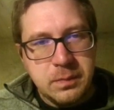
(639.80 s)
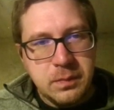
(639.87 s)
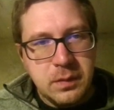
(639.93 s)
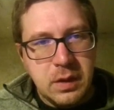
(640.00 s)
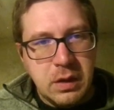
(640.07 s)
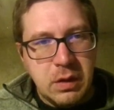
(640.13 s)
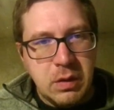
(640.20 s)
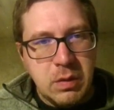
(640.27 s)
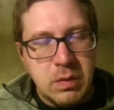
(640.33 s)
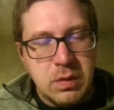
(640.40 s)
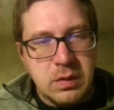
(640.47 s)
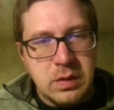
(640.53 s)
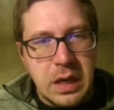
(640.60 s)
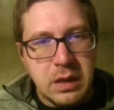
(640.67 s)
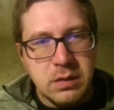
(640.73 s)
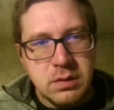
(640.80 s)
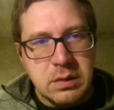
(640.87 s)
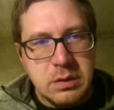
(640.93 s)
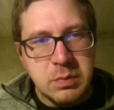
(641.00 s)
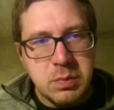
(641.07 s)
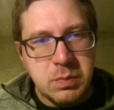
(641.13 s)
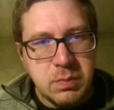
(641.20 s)
you know, the text
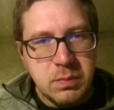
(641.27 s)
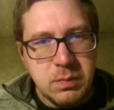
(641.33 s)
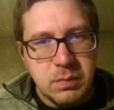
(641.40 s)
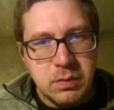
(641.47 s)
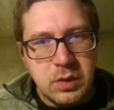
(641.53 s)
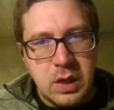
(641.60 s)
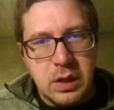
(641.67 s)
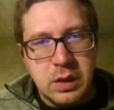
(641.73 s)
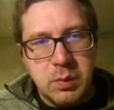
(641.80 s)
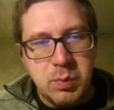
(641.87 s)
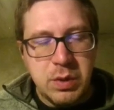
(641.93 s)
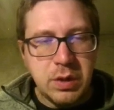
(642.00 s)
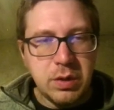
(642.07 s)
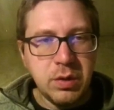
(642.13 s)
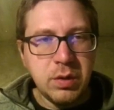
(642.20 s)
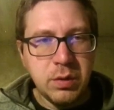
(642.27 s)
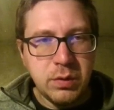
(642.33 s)
is slightly bigger,